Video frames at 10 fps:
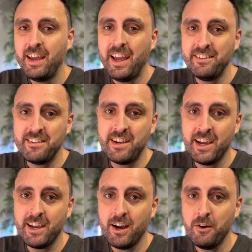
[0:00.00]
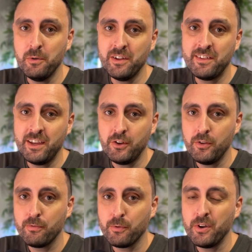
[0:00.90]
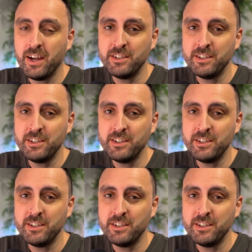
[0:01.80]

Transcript: And today I want to take you through